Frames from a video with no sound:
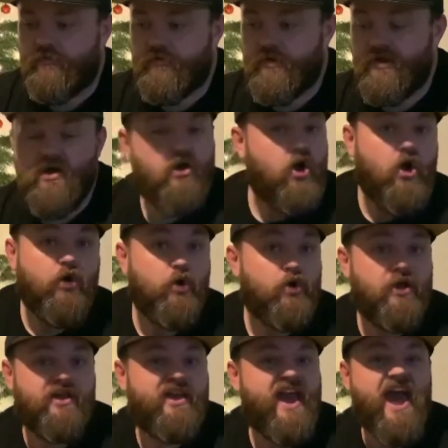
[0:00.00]

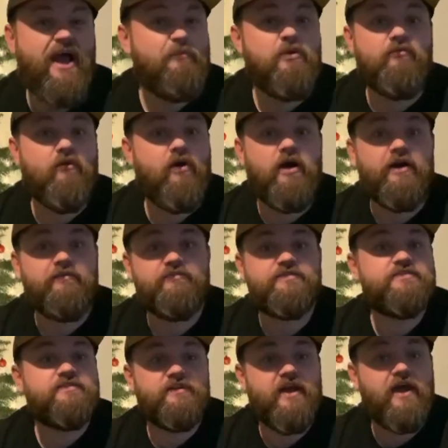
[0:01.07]
A cam
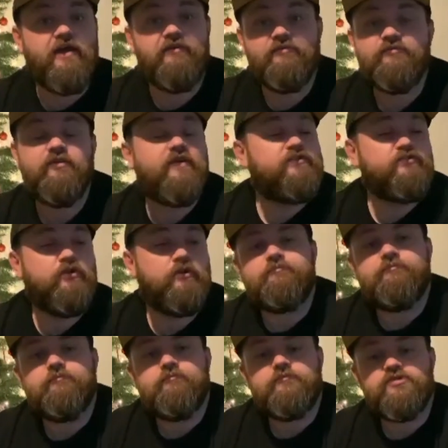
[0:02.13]
arrived today, so that's good.